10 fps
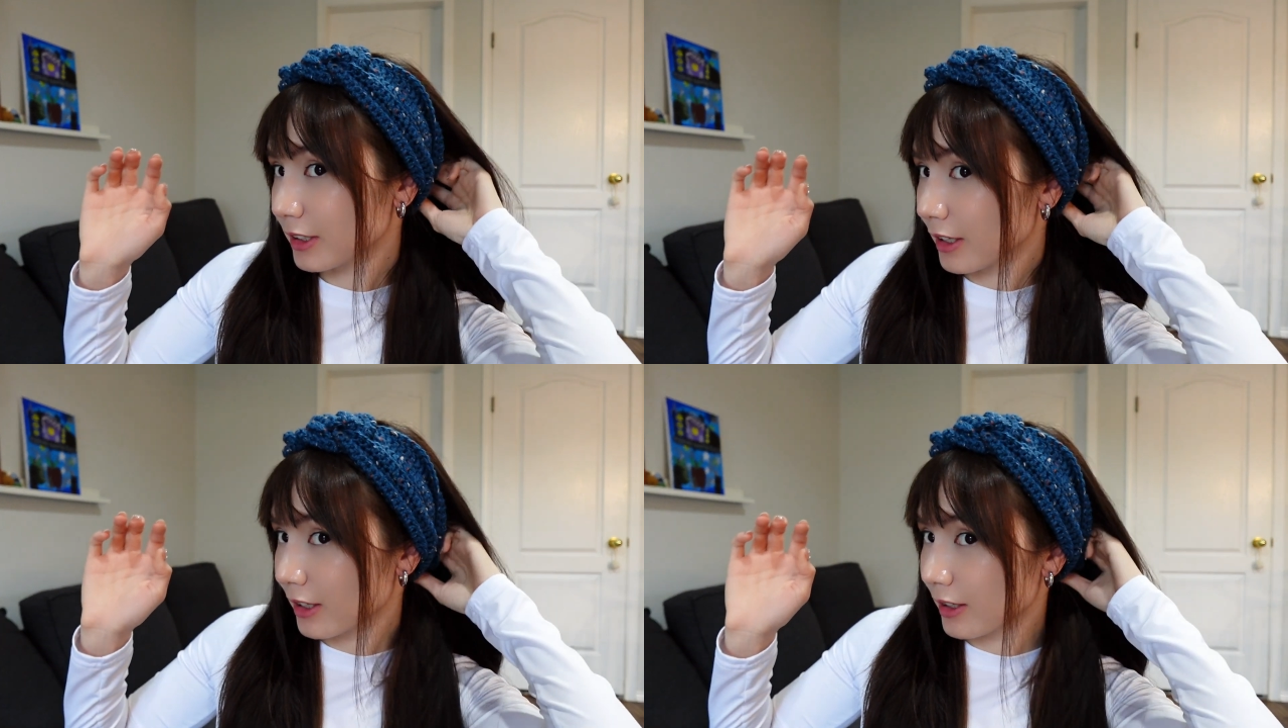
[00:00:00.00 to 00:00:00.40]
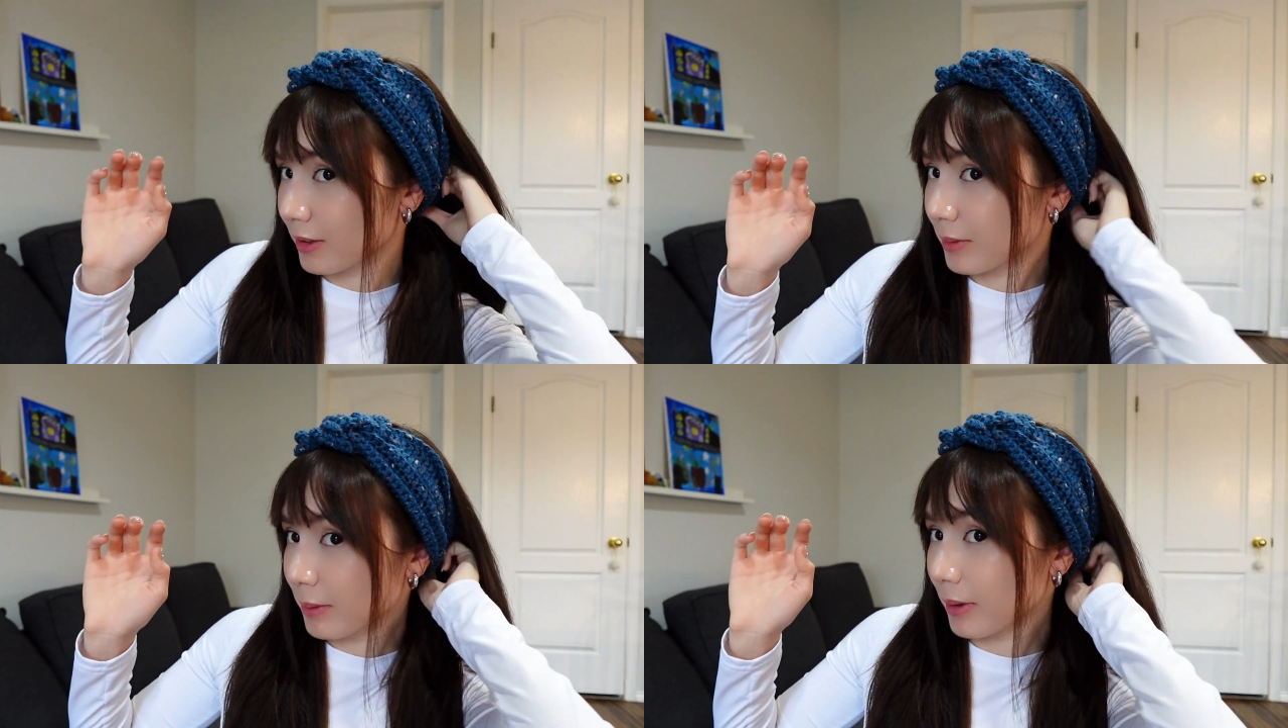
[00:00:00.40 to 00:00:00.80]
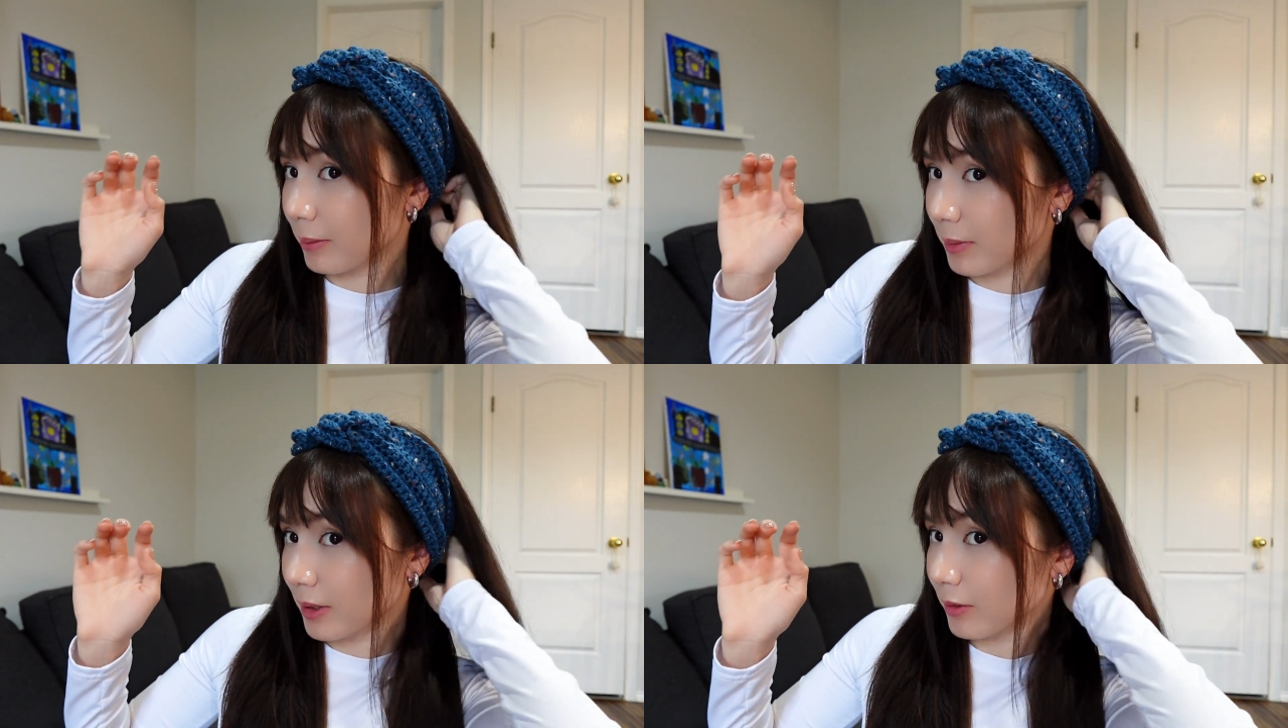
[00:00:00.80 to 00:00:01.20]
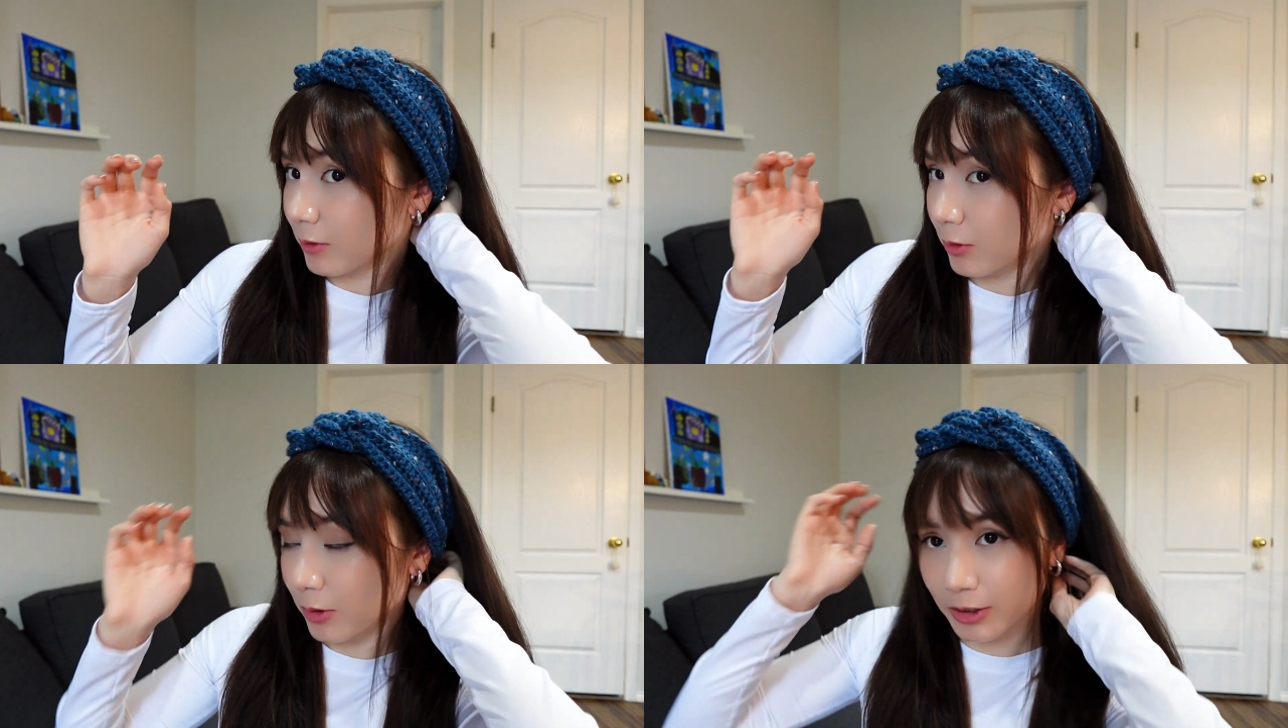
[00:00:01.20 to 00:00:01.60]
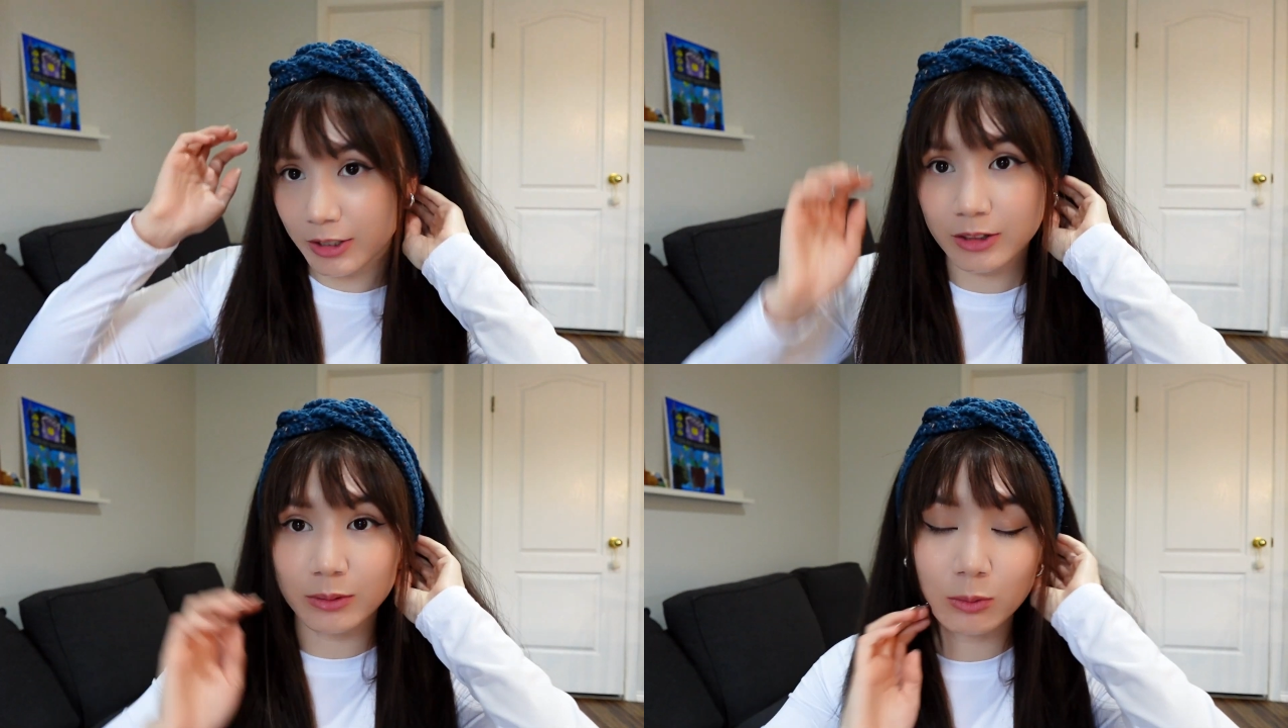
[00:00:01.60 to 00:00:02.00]
It might be for
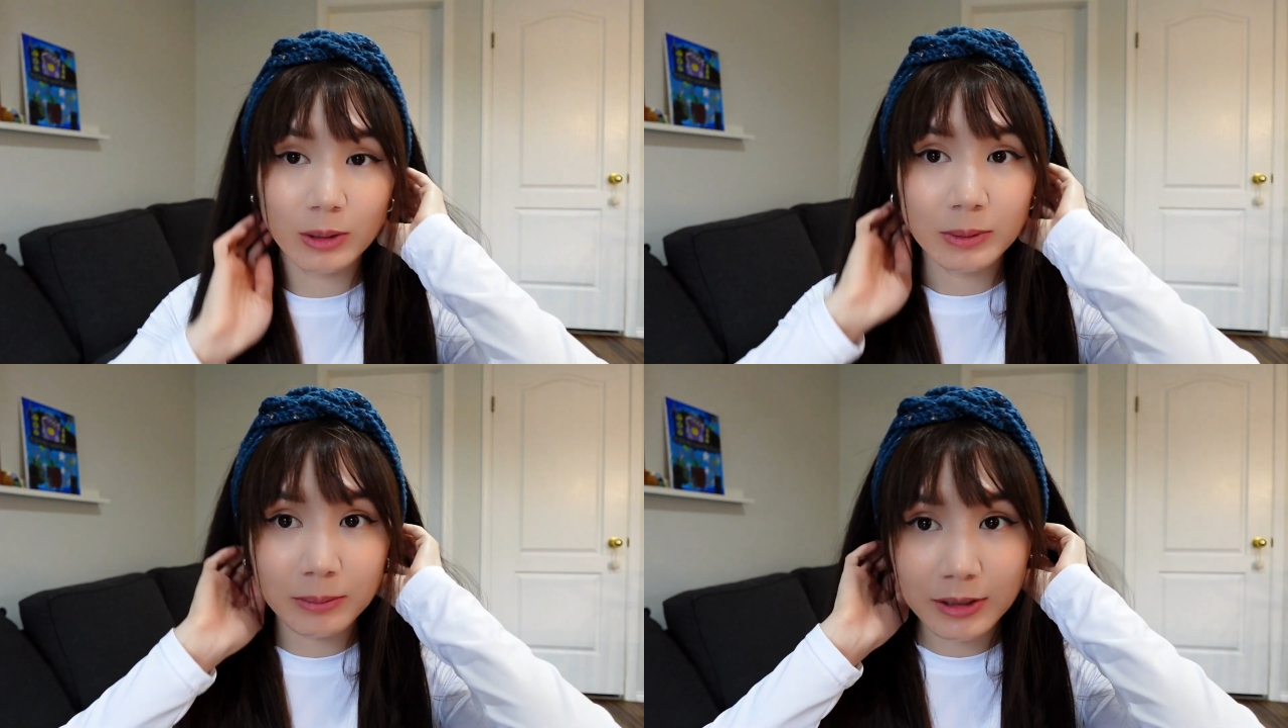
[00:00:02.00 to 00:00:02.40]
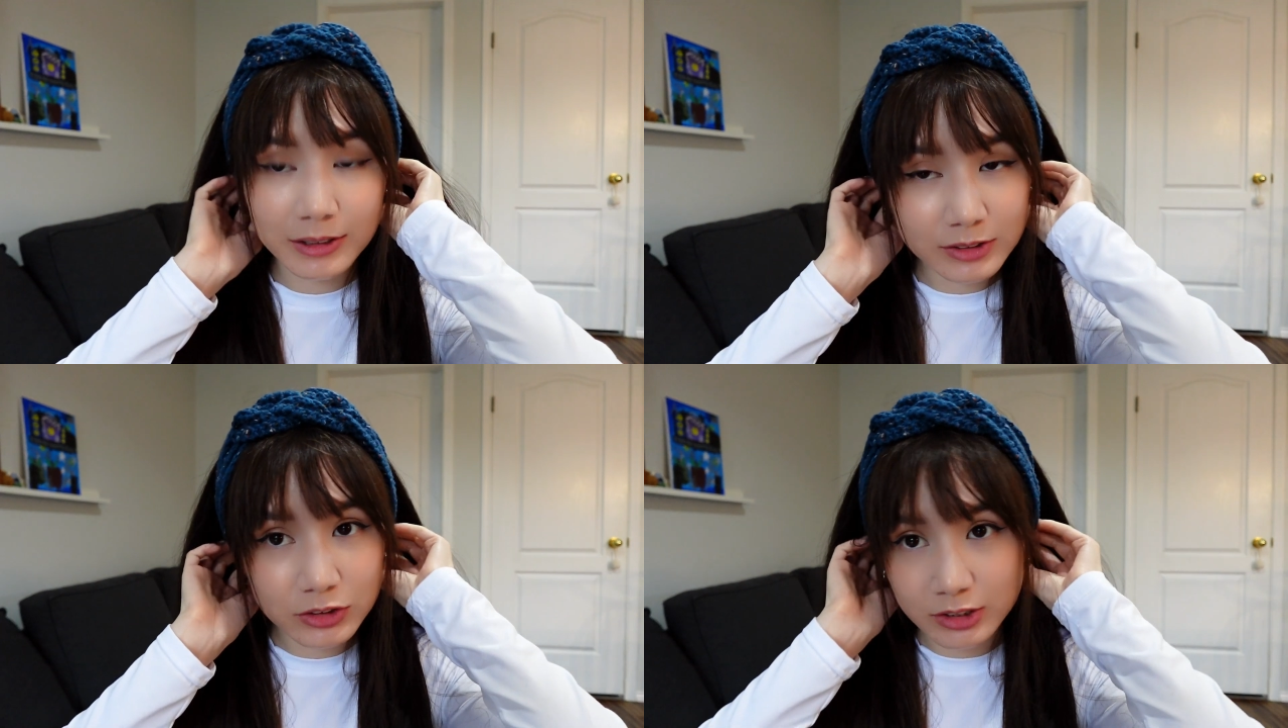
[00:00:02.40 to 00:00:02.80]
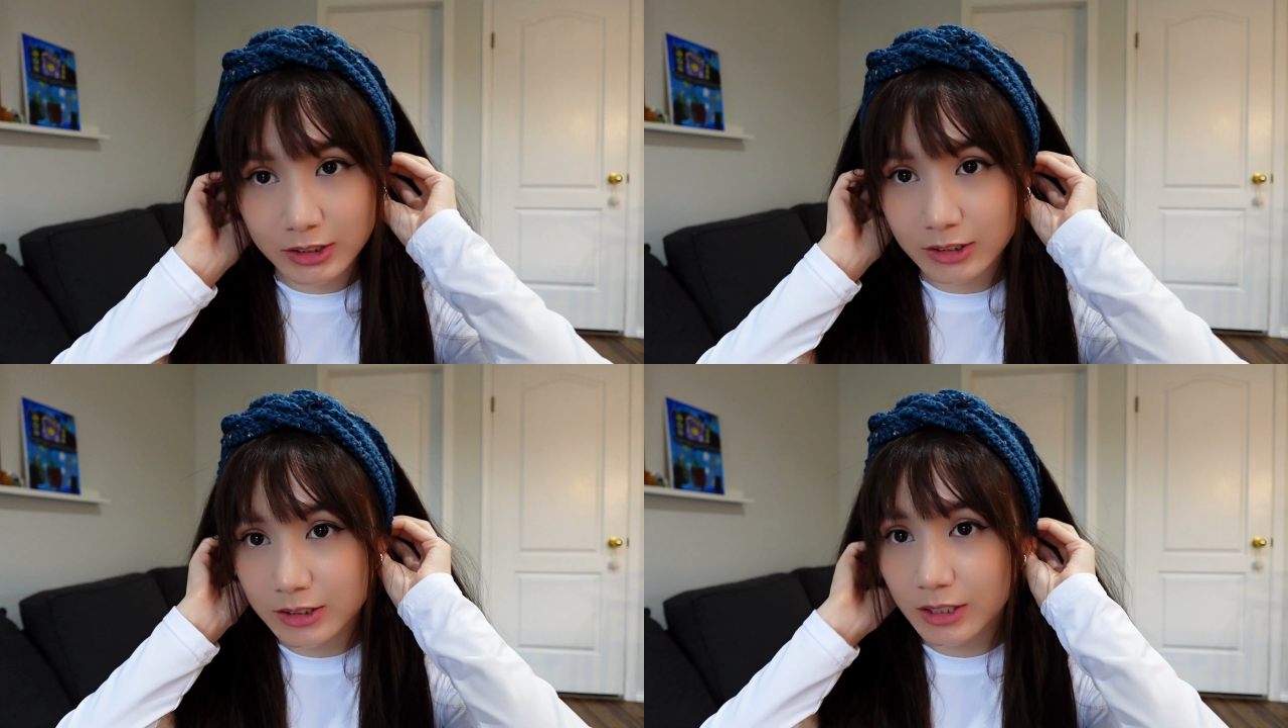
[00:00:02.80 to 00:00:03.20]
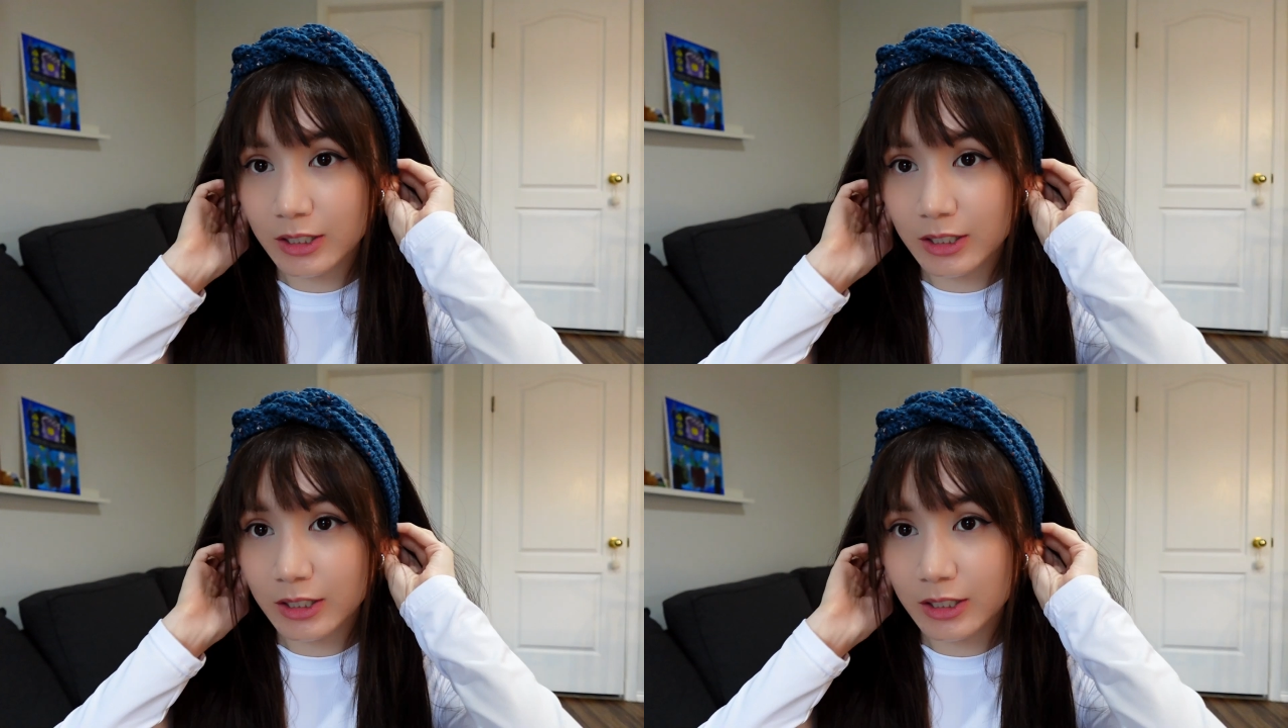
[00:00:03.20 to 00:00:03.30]
the warmer months just because